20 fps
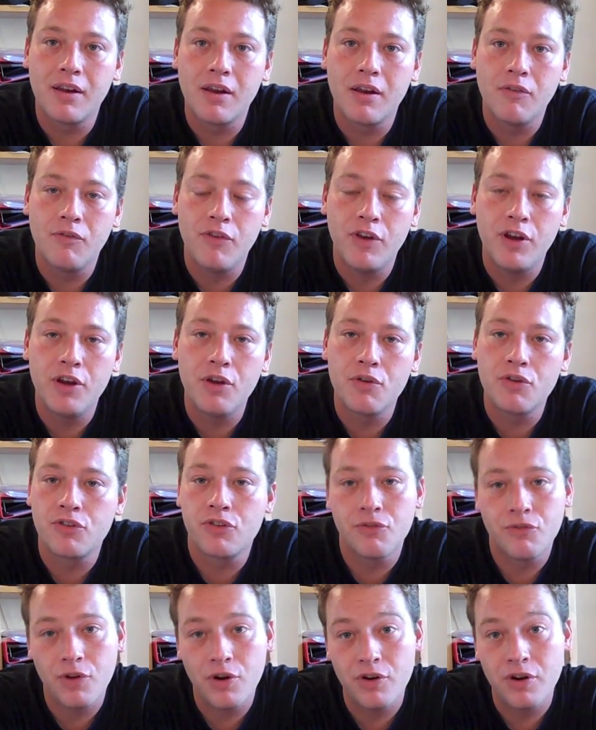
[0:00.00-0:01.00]
Video is
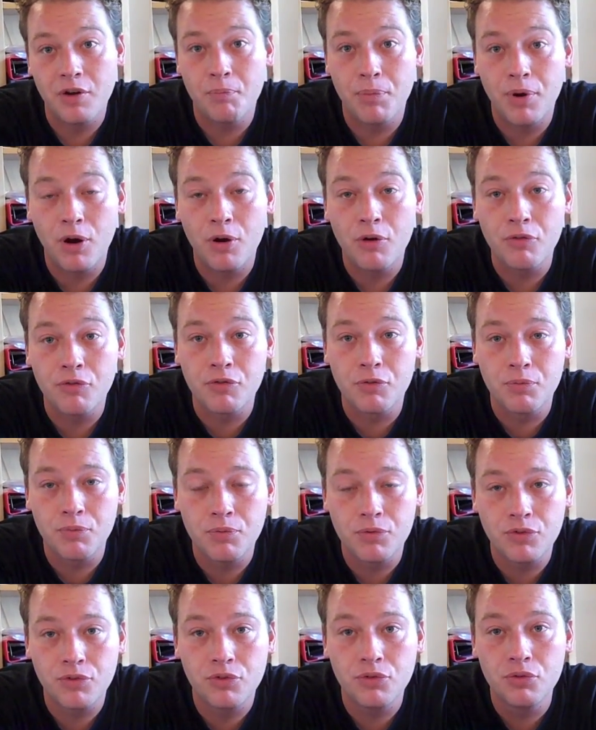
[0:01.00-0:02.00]
a very powerful
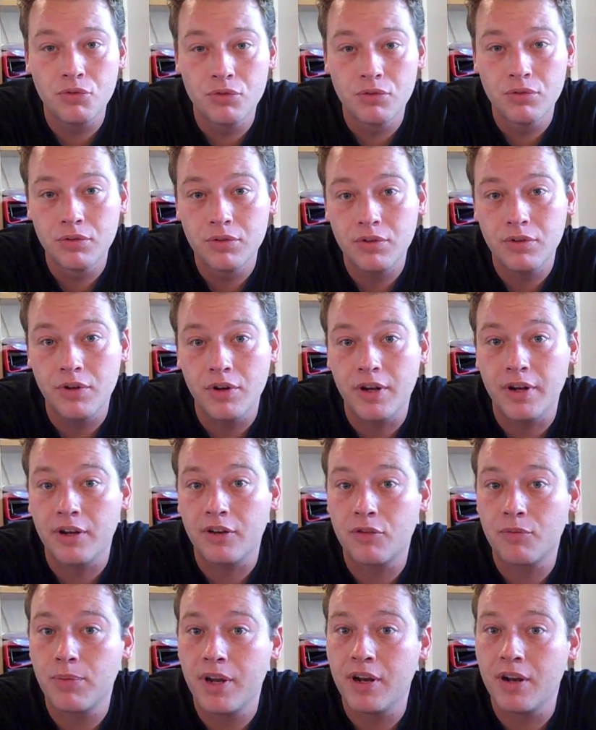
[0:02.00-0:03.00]
tool. You can
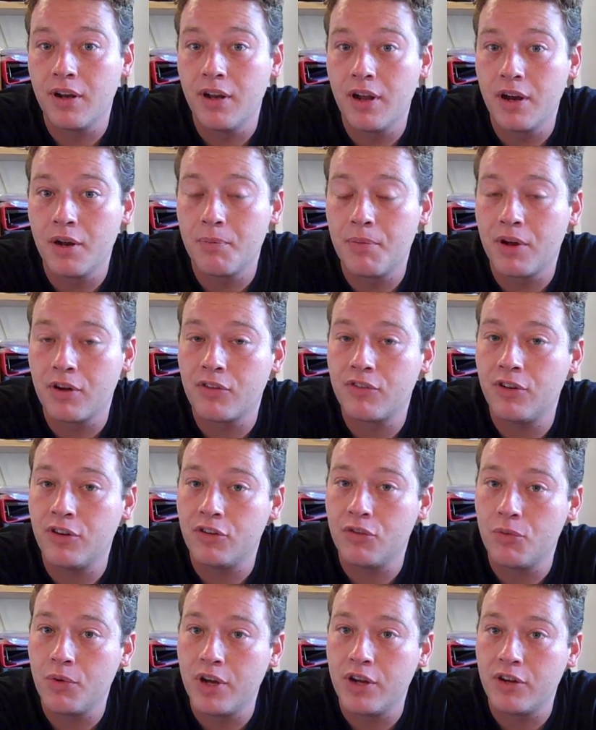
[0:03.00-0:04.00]
explain a lot about a
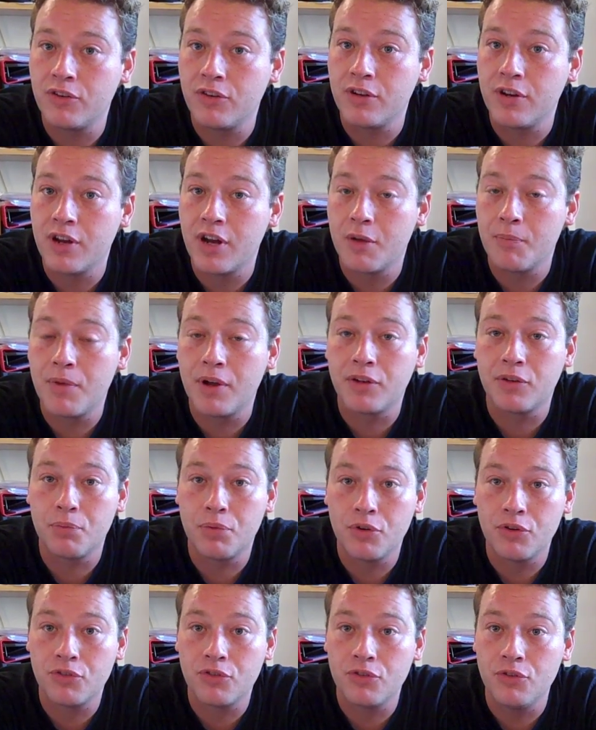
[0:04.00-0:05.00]
situation and about the
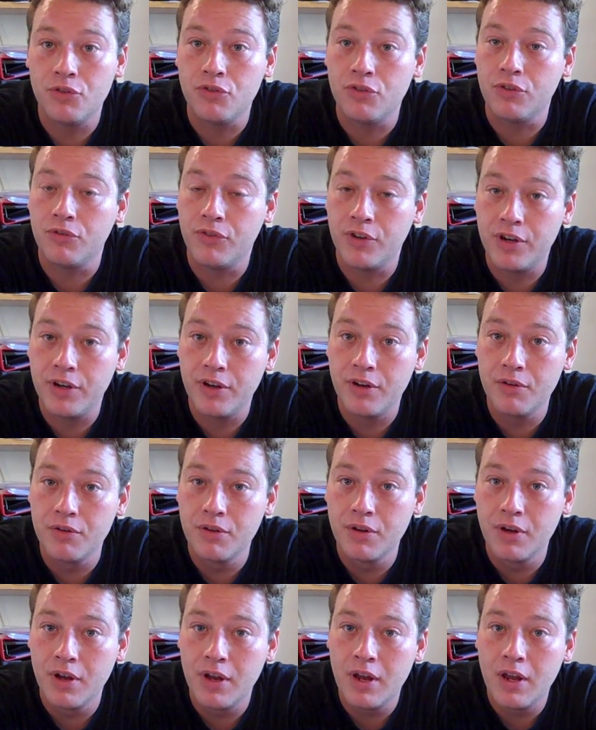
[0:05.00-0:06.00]
person using video.
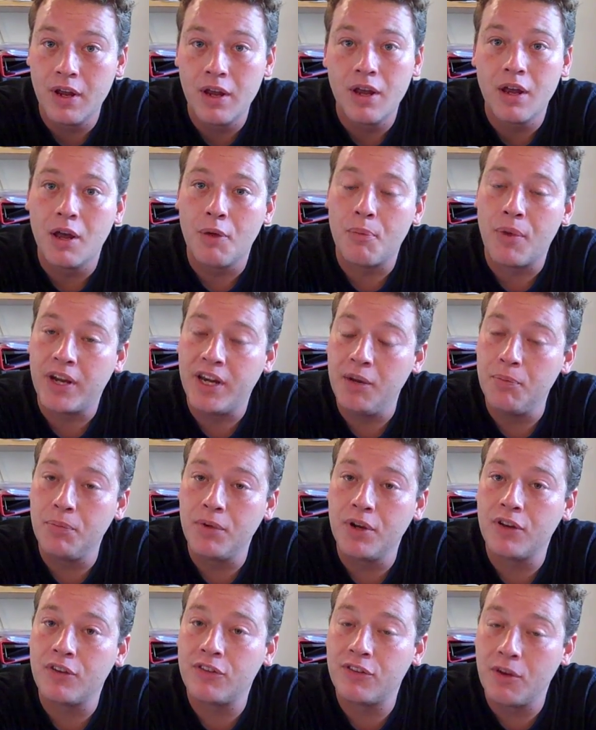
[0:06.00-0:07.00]
By
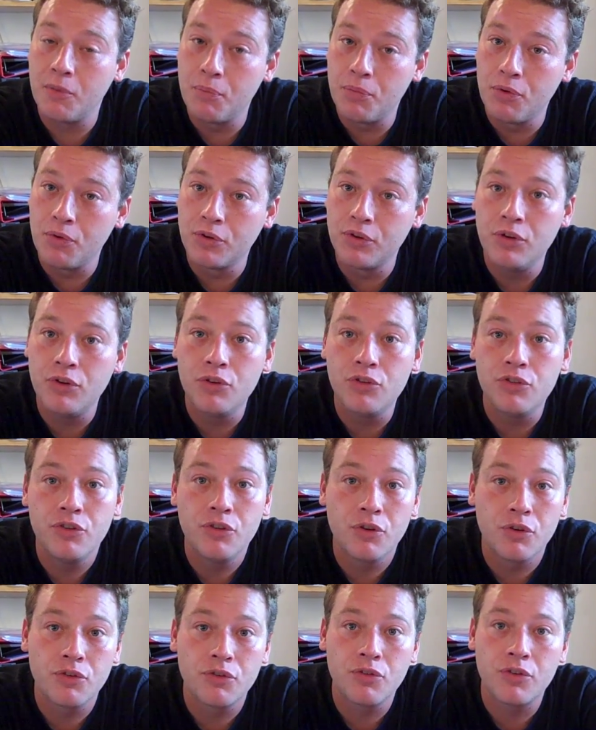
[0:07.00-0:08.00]
keeping it simple, you usually
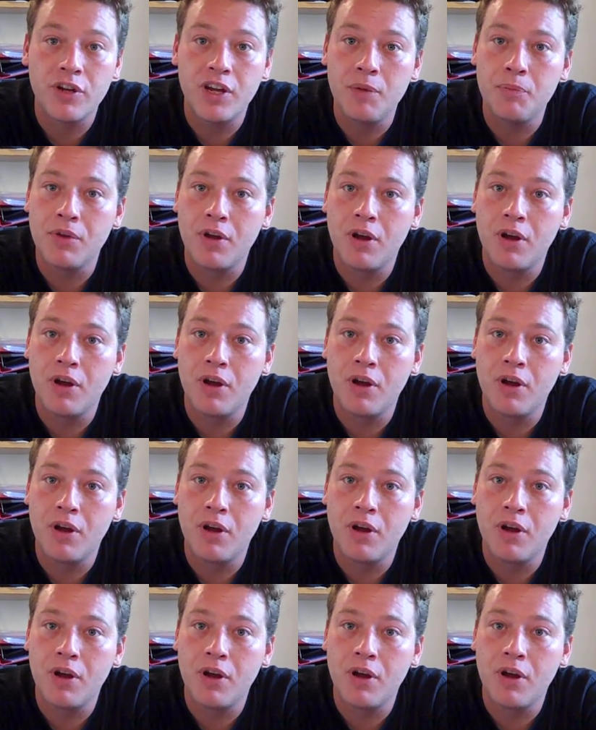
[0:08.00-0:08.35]
also keep